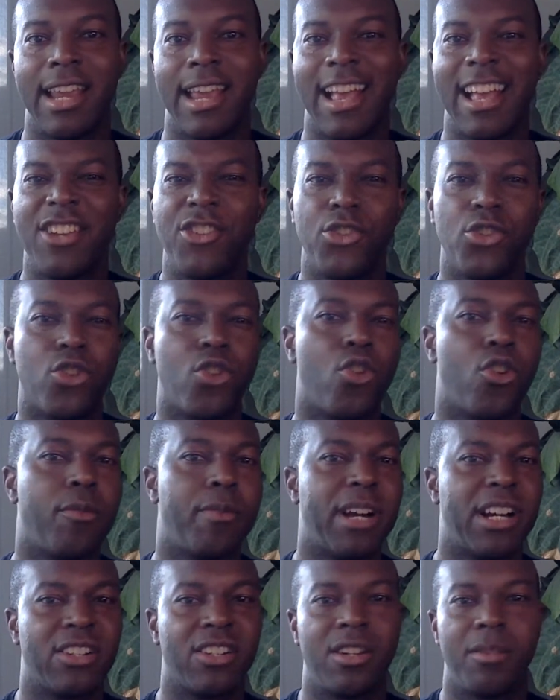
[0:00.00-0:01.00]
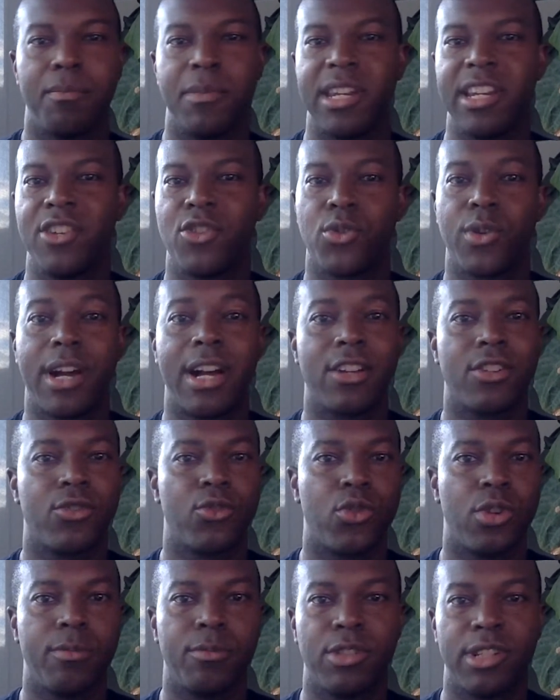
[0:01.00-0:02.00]
as you go about the many trials
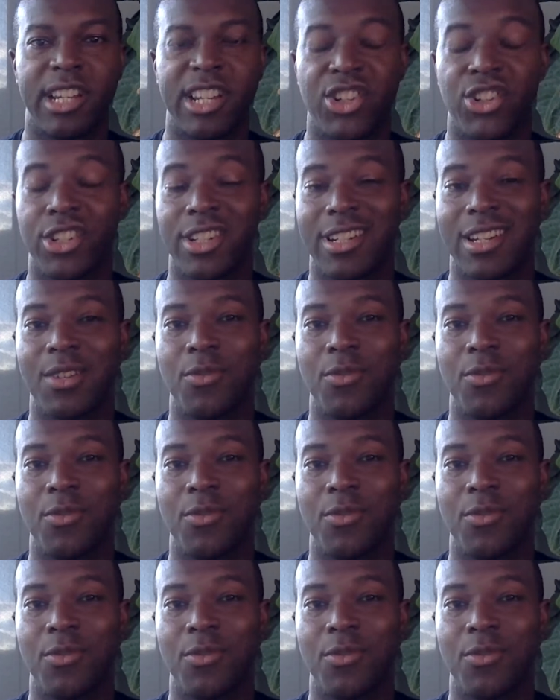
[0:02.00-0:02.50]
and tribulations